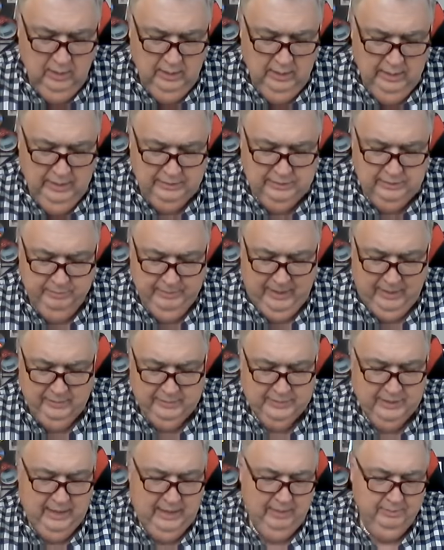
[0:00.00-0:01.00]
It's about
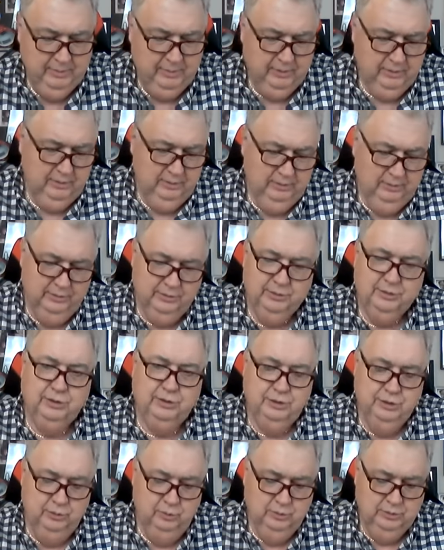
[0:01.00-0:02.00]
time to, to
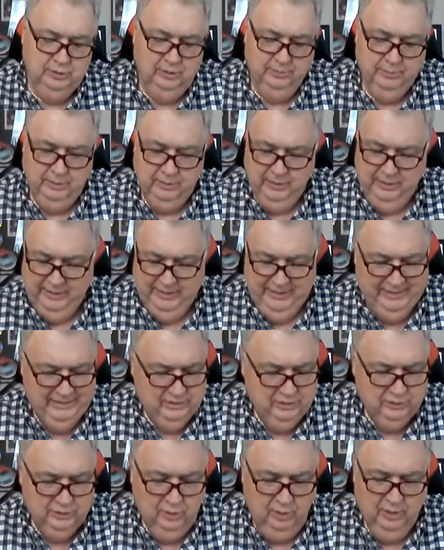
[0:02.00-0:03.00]
do something, get
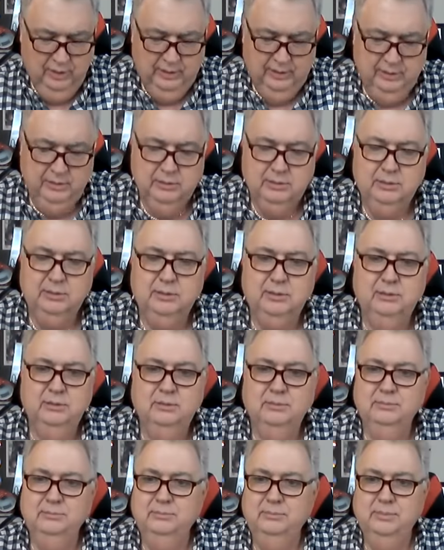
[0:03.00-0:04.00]
started,
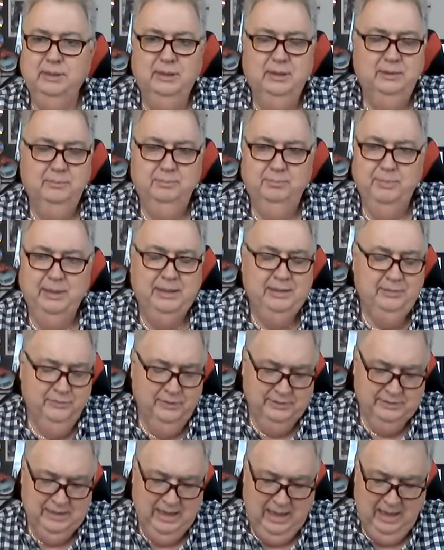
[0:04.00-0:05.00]
make
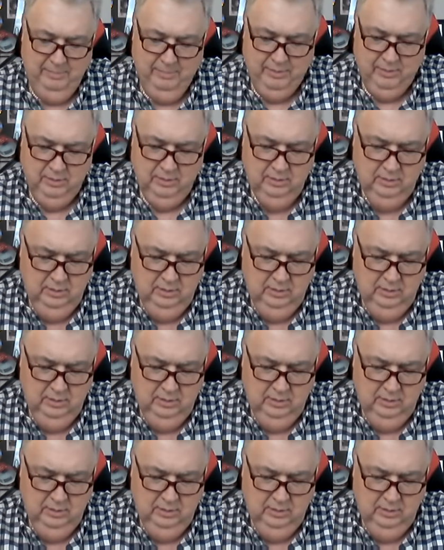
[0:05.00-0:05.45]
this happen.